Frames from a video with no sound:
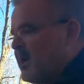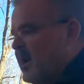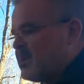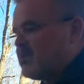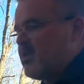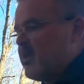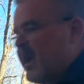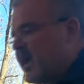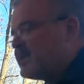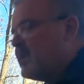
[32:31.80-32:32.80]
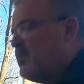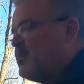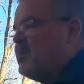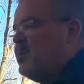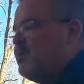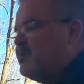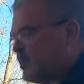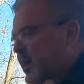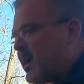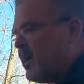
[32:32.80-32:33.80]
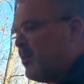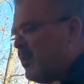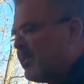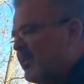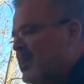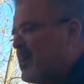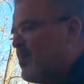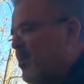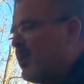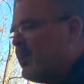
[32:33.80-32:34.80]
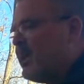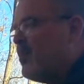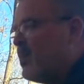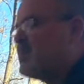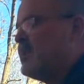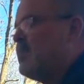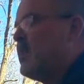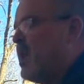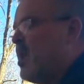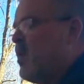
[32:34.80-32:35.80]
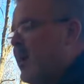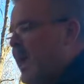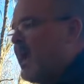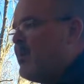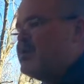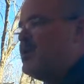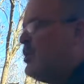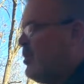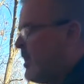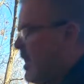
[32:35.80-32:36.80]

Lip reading: God's Word, ask Him to share with them what He wants them to know? How would you do